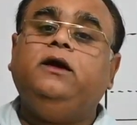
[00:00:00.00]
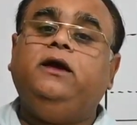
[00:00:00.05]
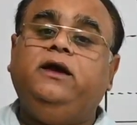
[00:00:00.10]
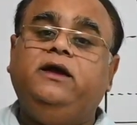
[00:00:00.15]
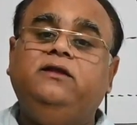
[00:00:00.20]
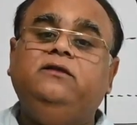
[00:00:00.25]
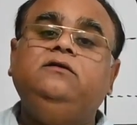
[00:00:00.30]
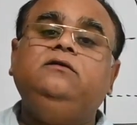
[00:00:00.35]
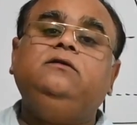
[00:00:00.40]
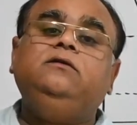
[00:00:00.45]

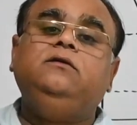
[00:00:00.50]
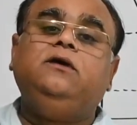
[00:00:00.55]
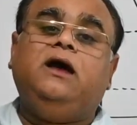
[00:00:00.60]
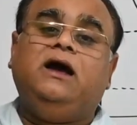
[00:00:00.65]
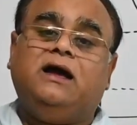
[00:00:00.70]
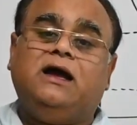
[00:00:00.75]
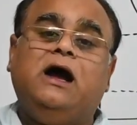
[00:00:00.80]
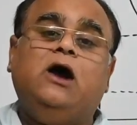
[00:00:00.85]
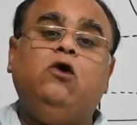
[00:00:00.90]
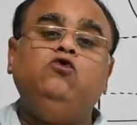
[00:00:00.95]
in
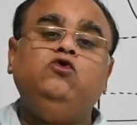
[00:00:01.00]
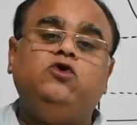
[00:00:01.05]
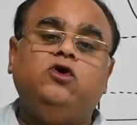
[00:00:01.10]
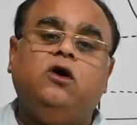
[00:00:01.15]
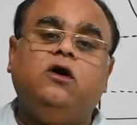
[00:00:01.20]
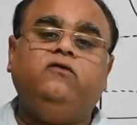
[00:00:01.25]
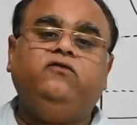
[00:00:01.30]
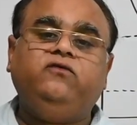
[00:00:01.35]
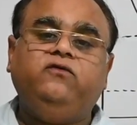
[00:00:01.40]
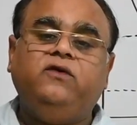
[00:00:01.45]
account
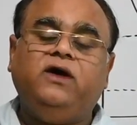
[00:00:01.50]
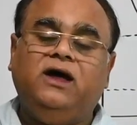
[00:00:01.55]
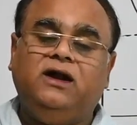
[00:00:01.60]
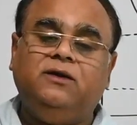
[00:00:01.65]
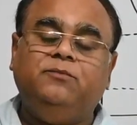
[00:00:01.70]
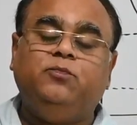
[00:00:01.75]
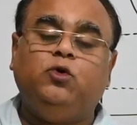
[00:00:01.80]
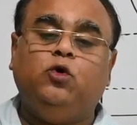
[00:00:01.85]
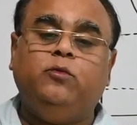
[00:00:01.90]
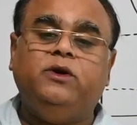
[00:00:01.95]
of
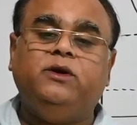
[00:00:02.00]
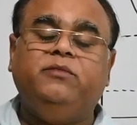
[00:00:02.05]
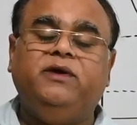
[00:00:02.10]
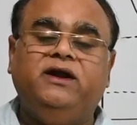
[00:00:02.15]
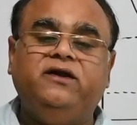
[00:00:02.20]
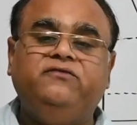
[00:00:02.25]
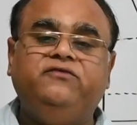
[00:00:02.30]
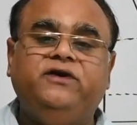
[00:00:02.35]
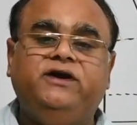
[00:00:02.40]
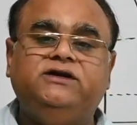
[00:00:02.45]
unemployment
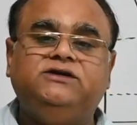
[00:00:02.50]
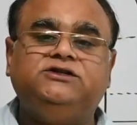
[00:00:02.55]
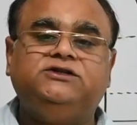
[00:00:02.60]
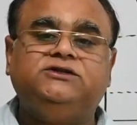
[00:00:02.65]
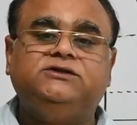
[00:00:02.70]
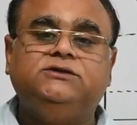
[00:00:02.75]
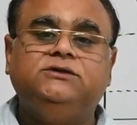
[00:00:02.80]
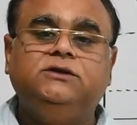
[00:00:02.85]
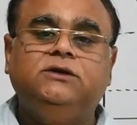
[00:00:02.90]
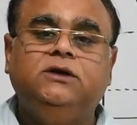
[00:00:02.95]

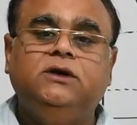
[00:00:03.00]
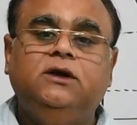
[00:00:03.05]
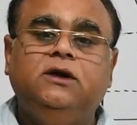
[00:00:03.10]
benefits.